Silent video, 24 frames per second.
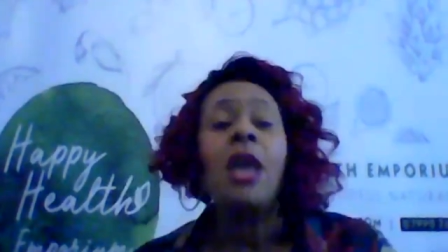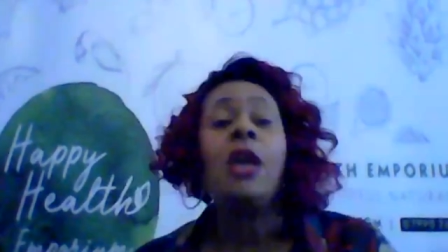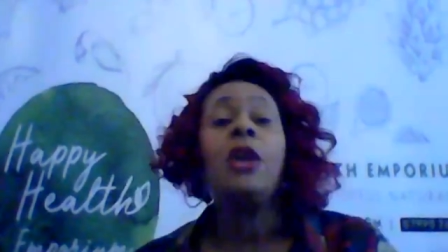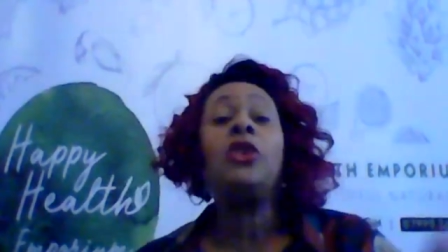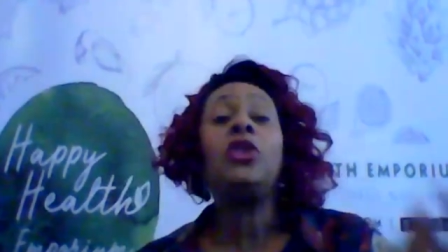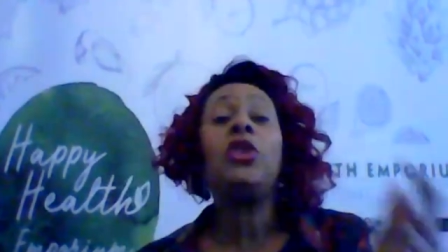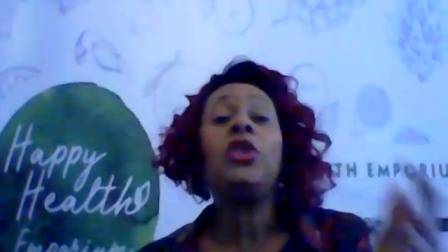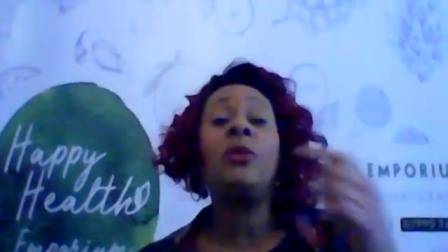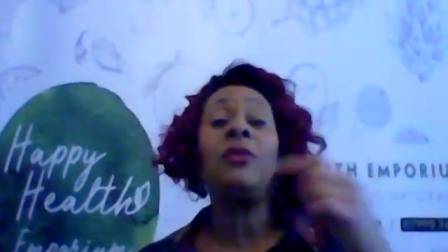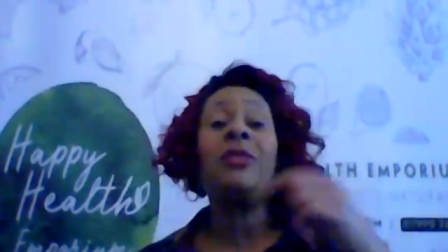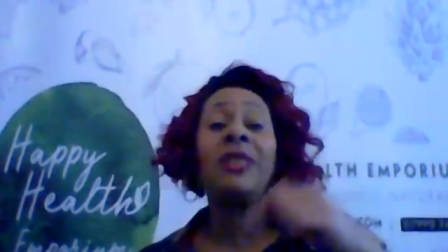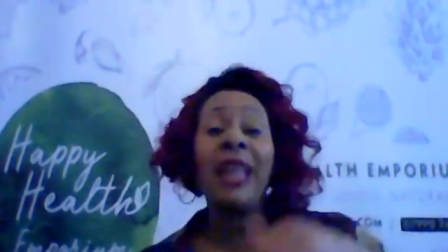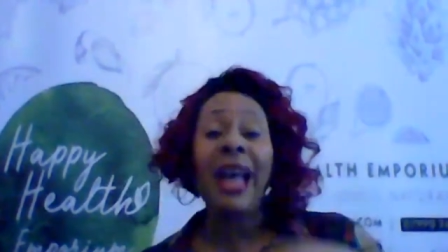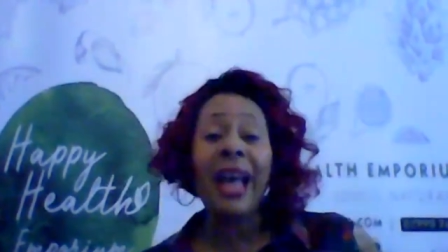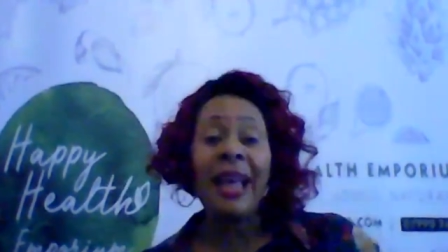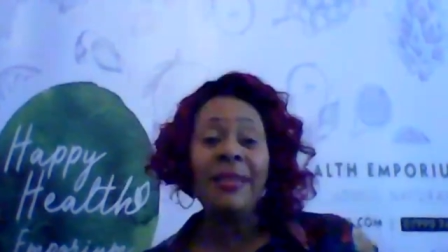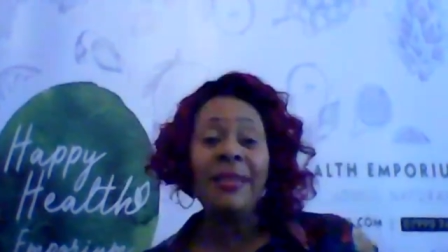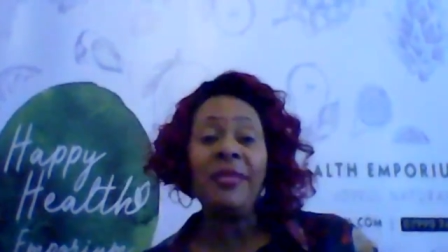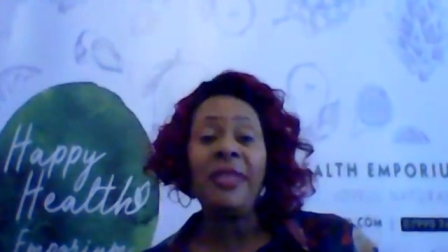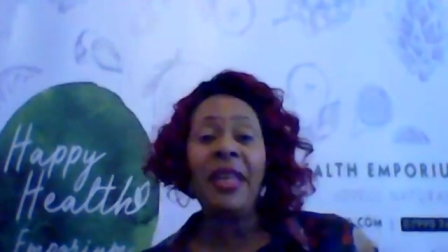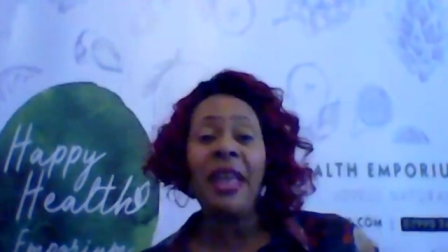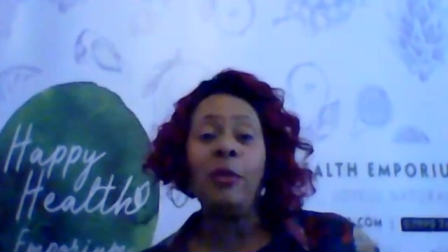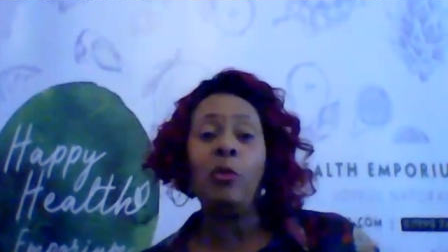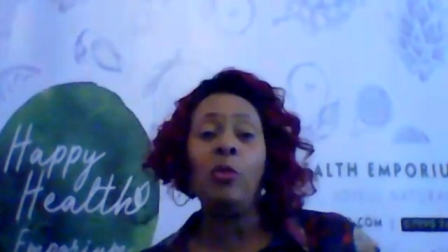So that
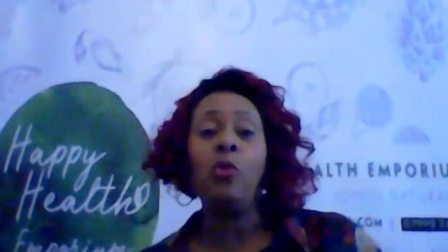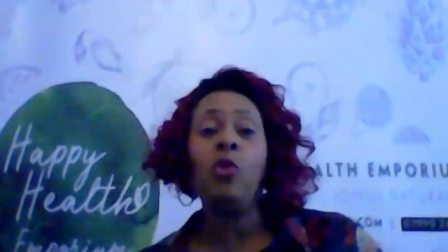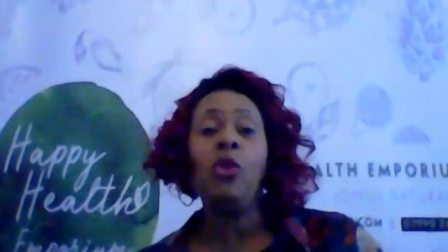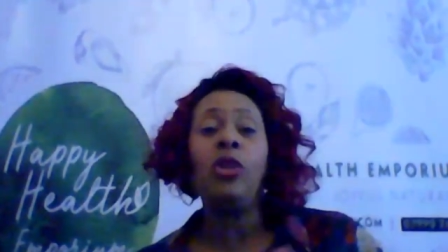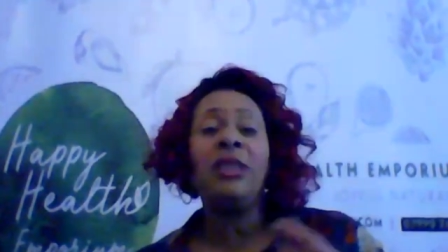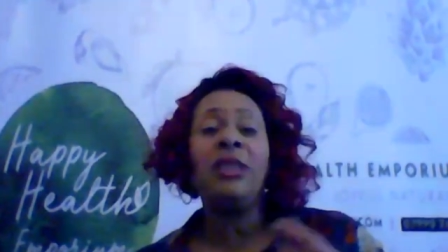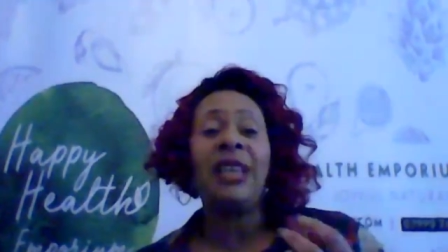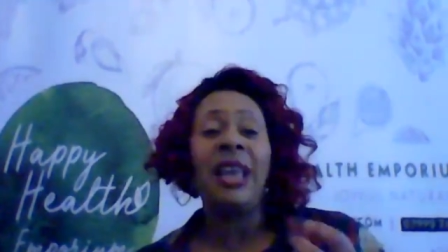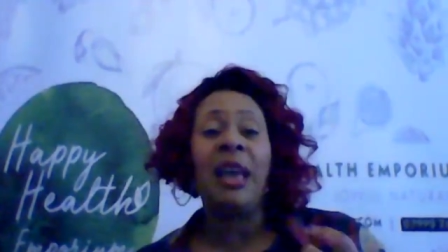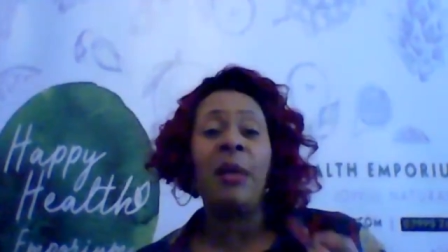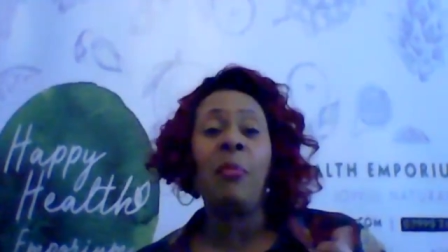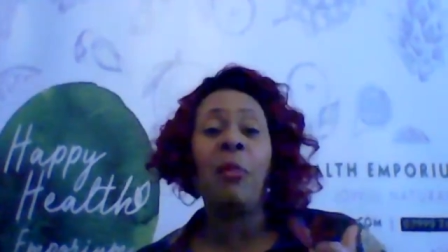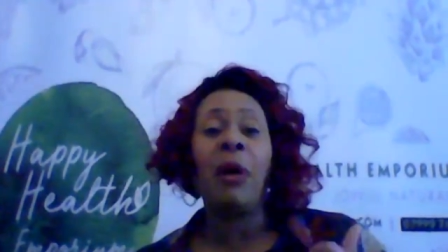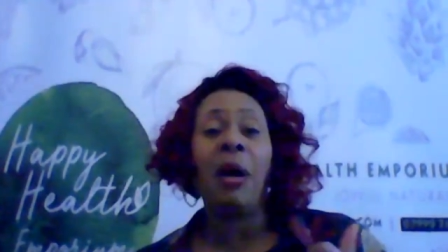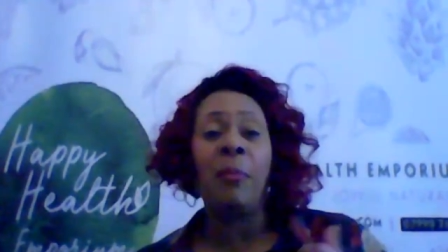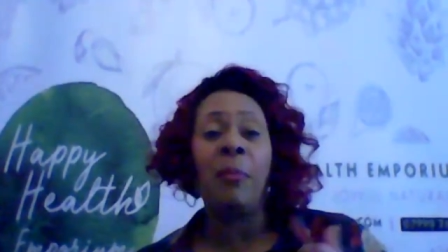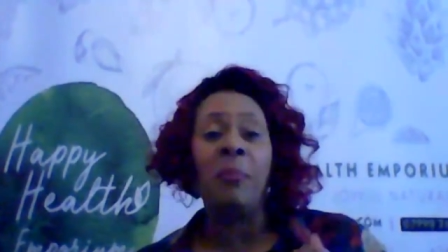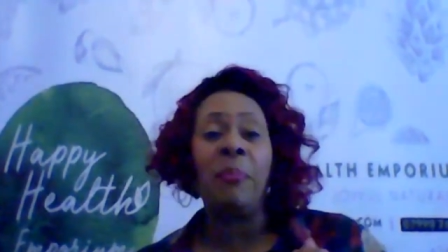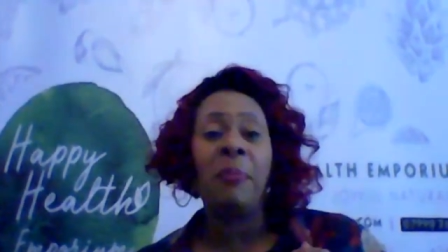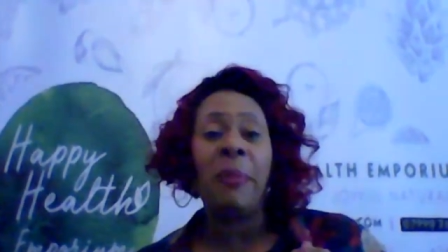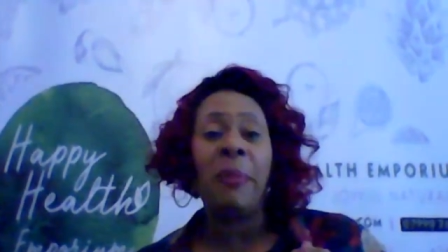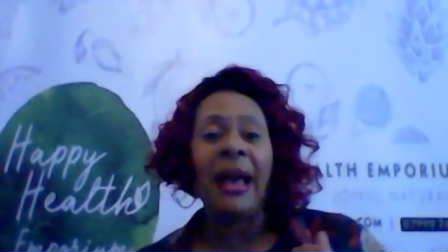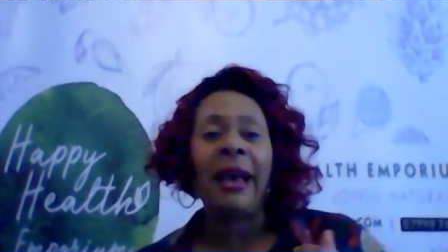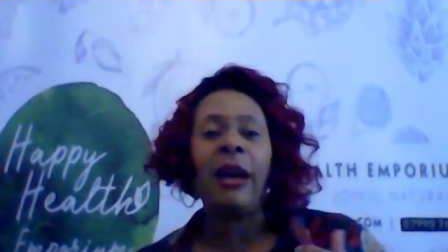then would get my
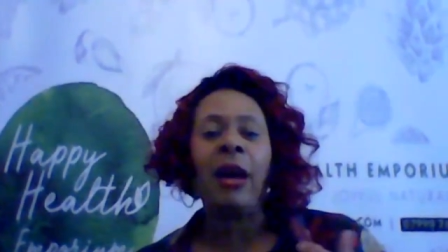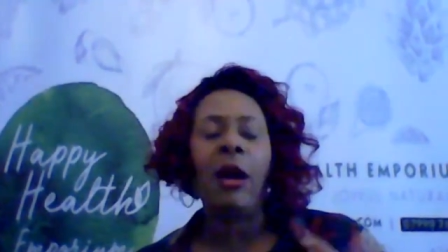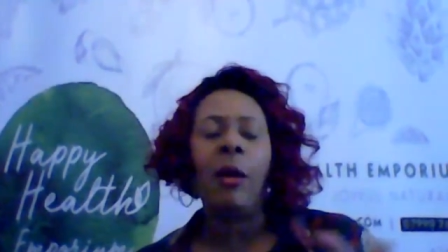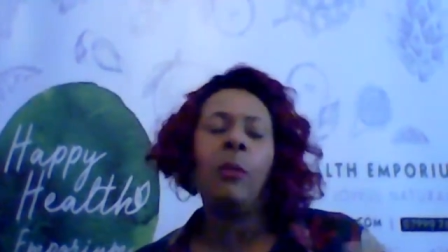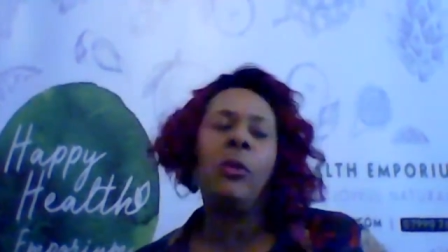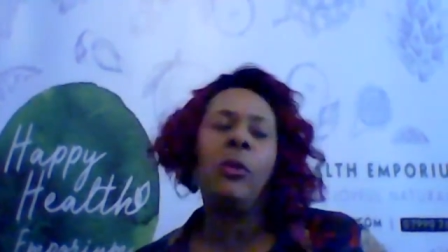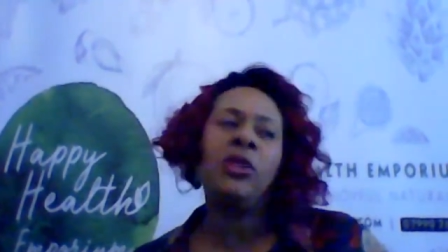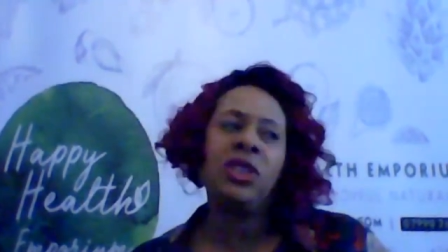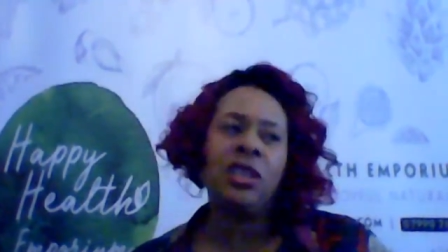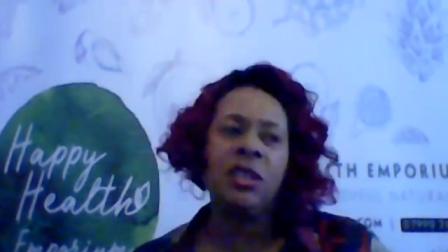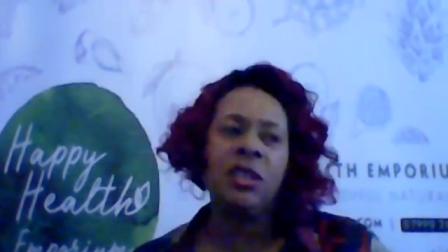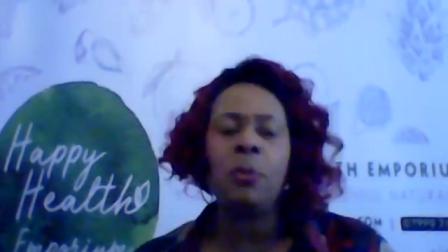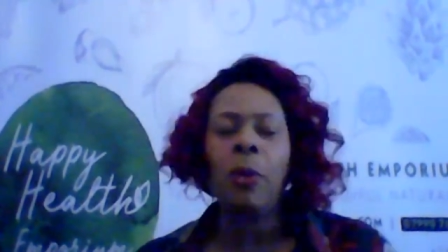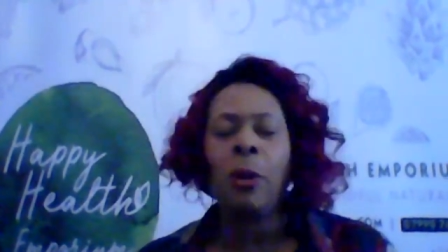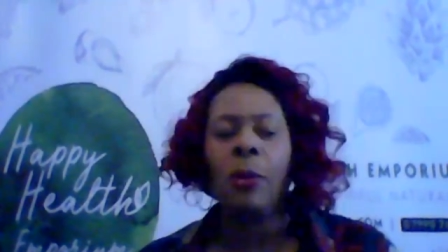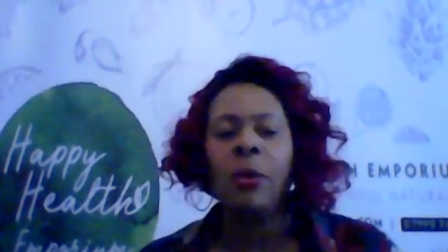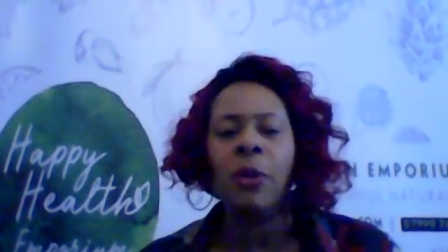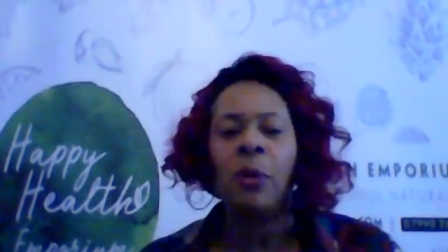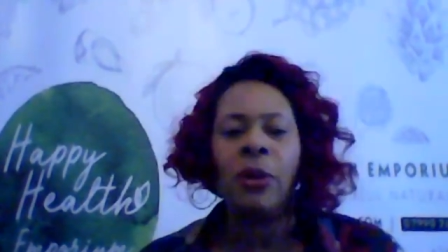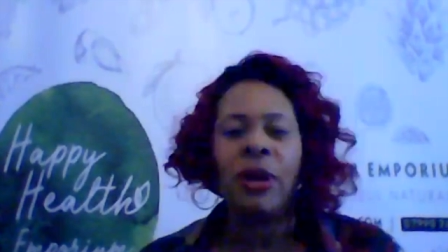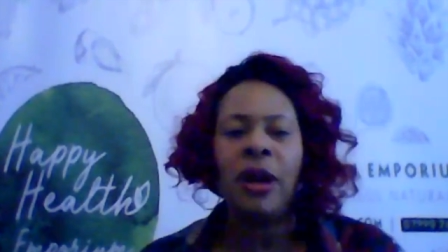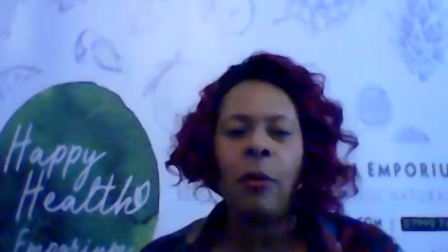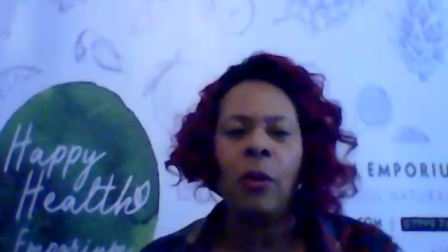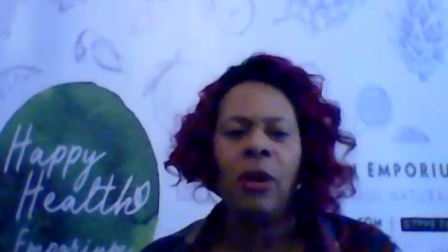back up, which is probably
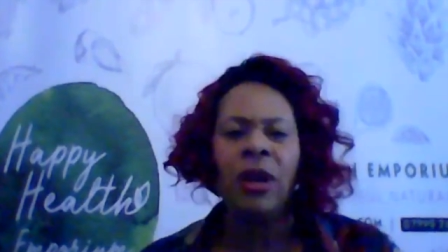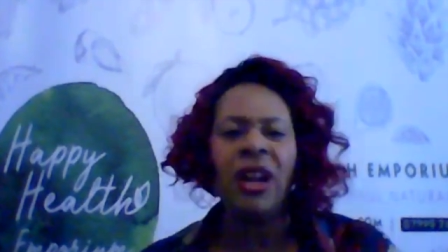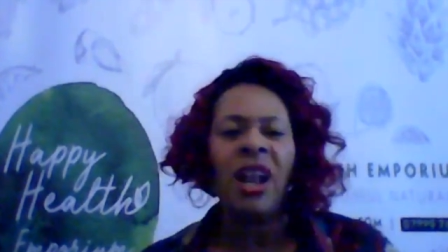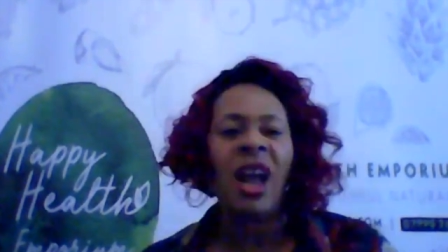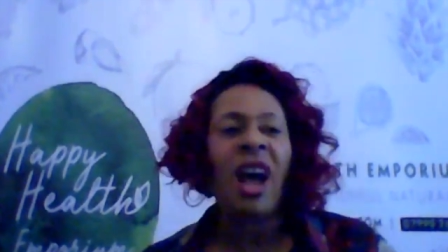what they wanted.